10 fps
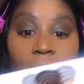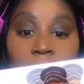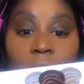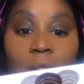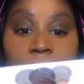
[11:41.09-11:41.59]

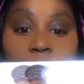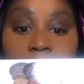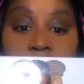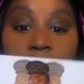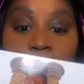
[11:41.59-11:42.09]
So now
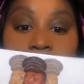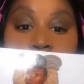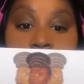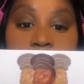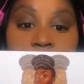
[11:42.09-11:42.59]
we're gonna use the
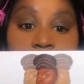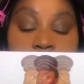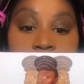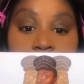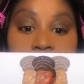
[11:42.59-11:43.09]
Juvia's
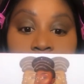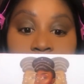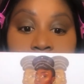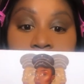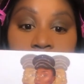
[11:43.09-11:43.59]
Place
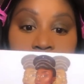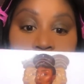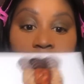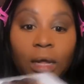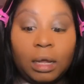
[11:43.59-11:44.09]
palette
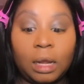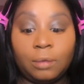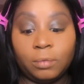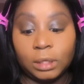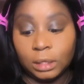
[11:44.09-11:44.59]
that I
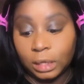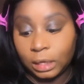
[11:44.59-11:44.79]
really like.